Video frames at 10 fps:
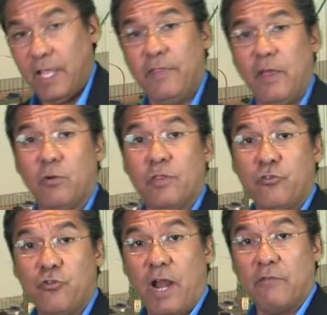then when the
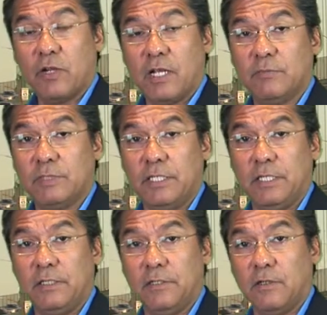driver comes
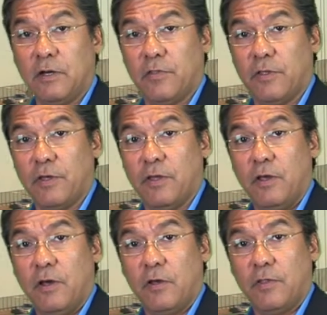in on
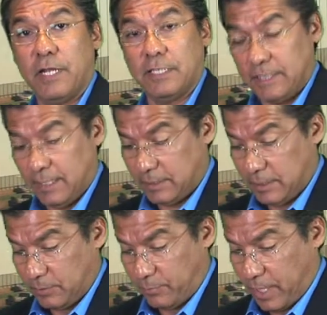the next day's
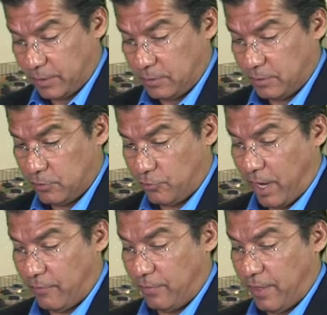dispatch, the
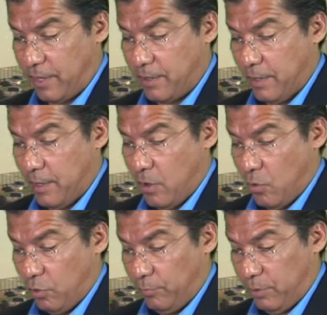driver then
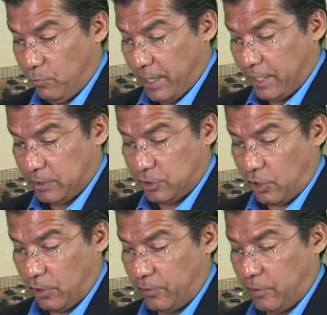will be ready to
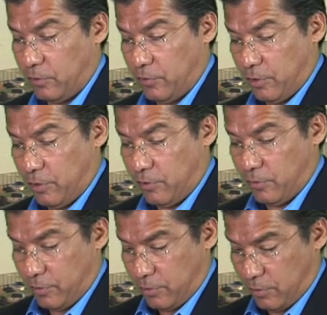start their
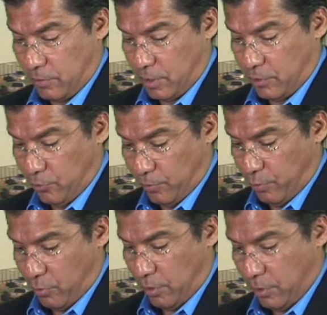new
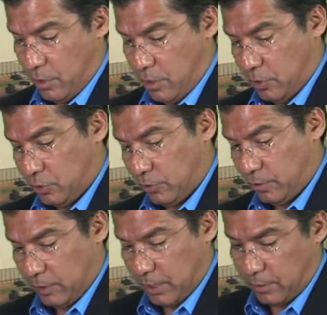report. So
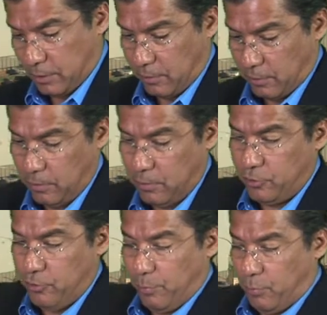they'll get their
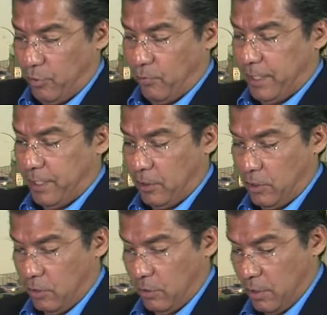new report ready to
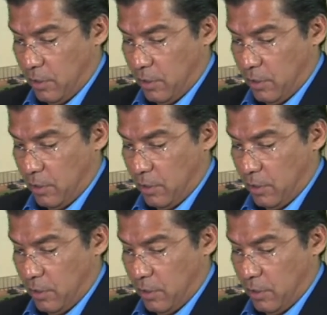go.